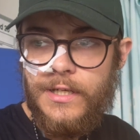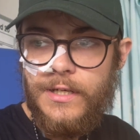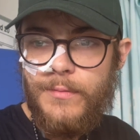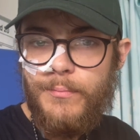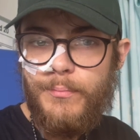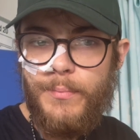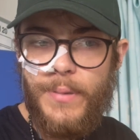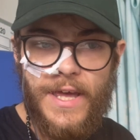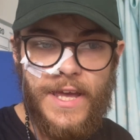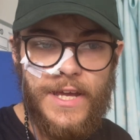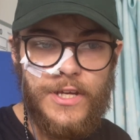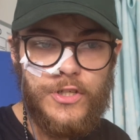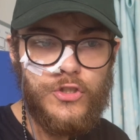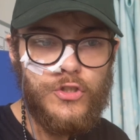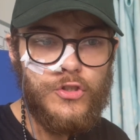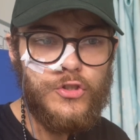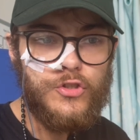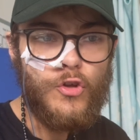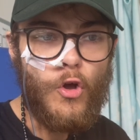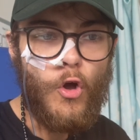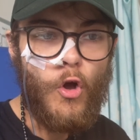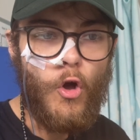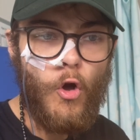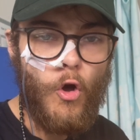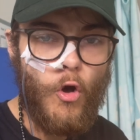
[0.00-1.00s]
Patients
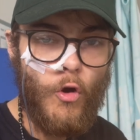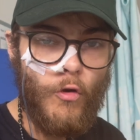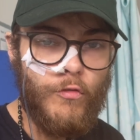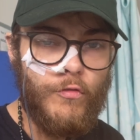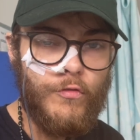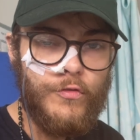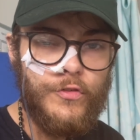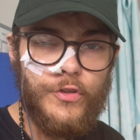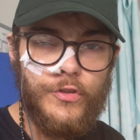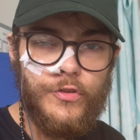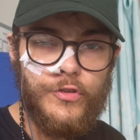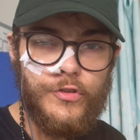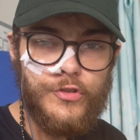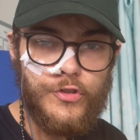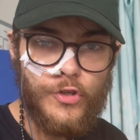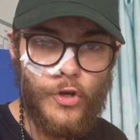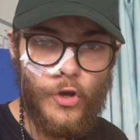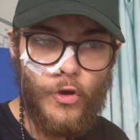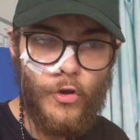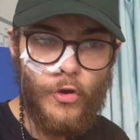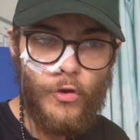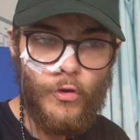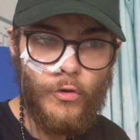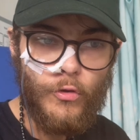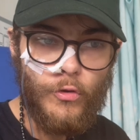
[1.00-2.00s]
are often
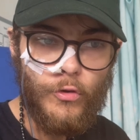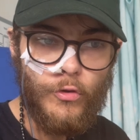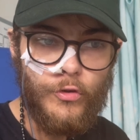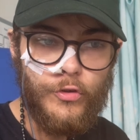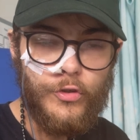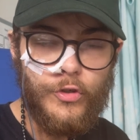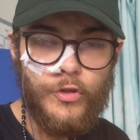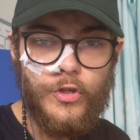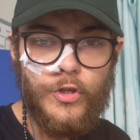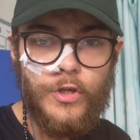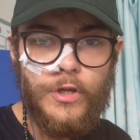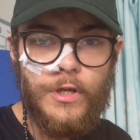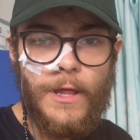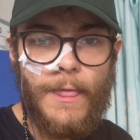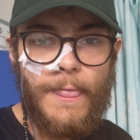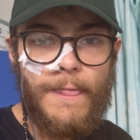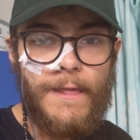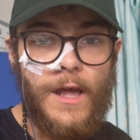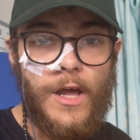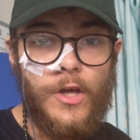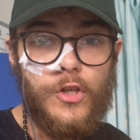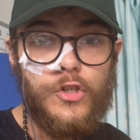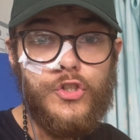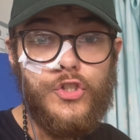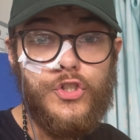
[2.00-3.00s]
told,
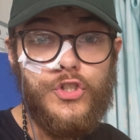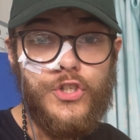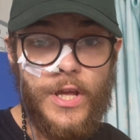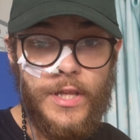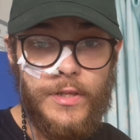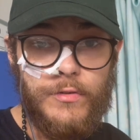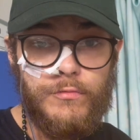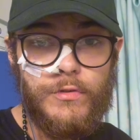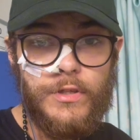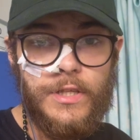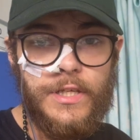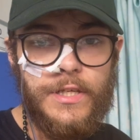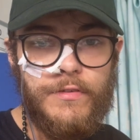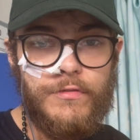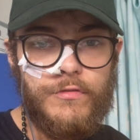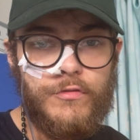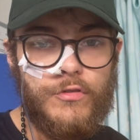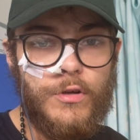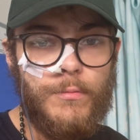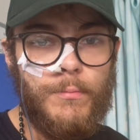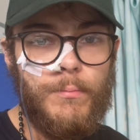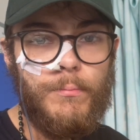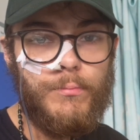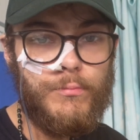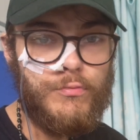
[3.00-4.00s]
generally
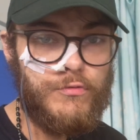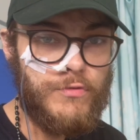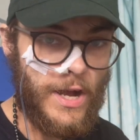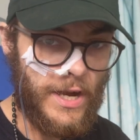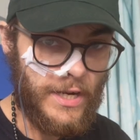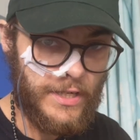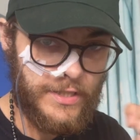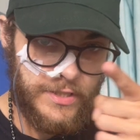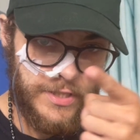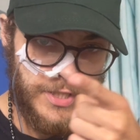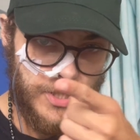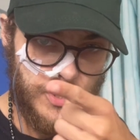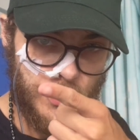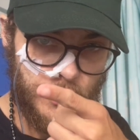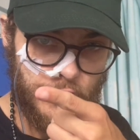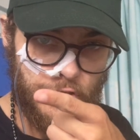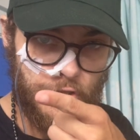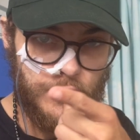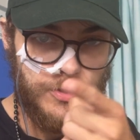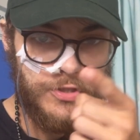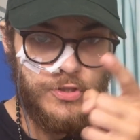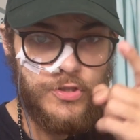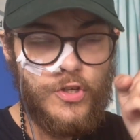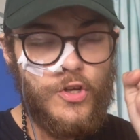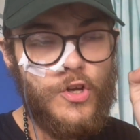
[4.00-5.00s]
from
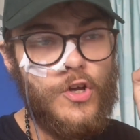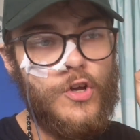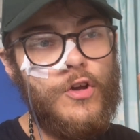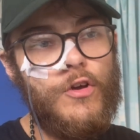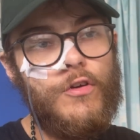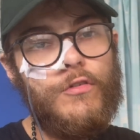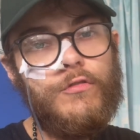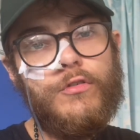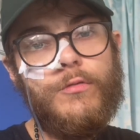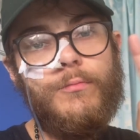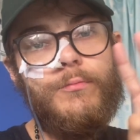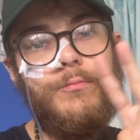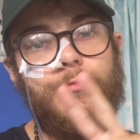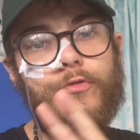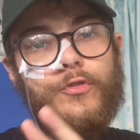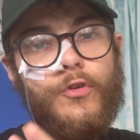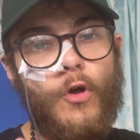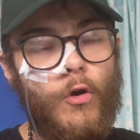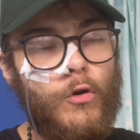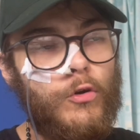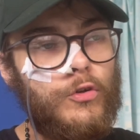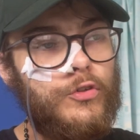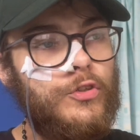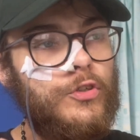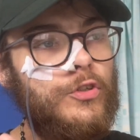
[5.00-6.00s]
practitioners, from
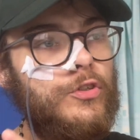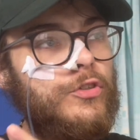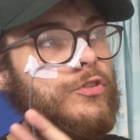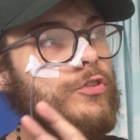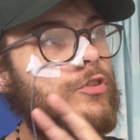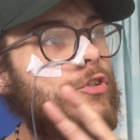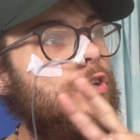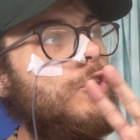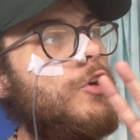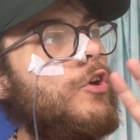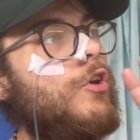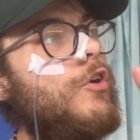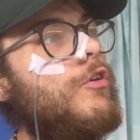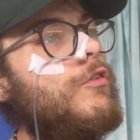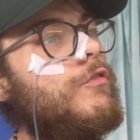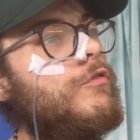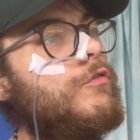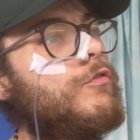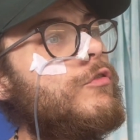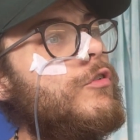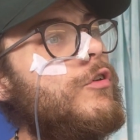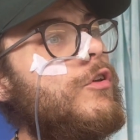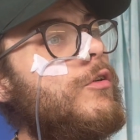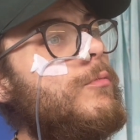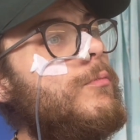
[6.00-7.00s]
doctors,
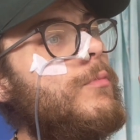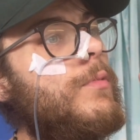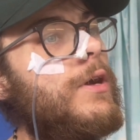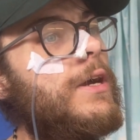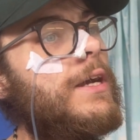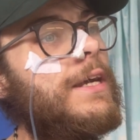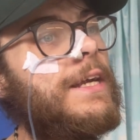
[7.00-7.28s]
from